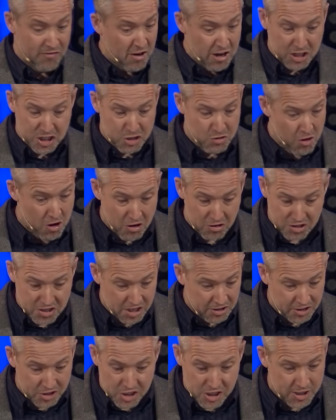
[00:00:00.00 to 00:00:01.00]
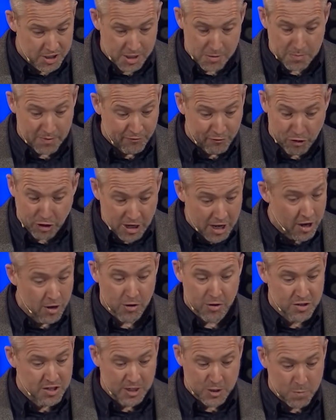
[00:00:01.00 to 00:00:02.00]
very strong syllogism, and for
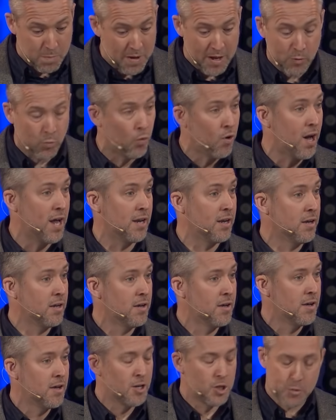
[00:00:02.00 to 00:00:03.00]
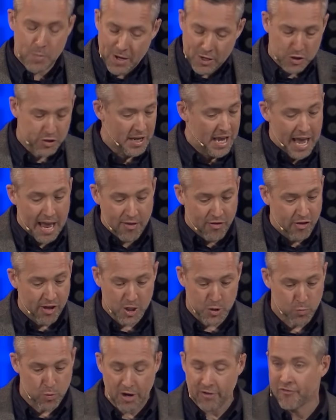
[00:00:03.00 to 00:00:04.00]
years it's been what especially
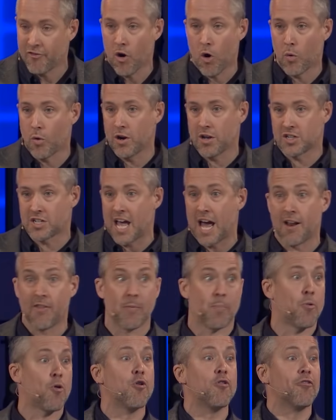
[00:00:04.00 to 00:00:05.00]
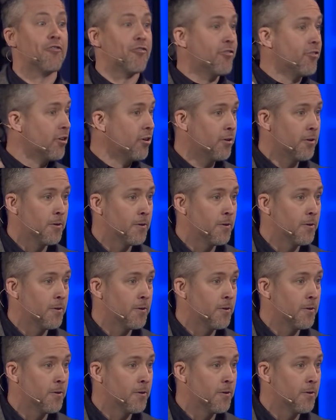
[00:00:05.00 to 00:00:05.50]
atheists bring forward as kind of the proof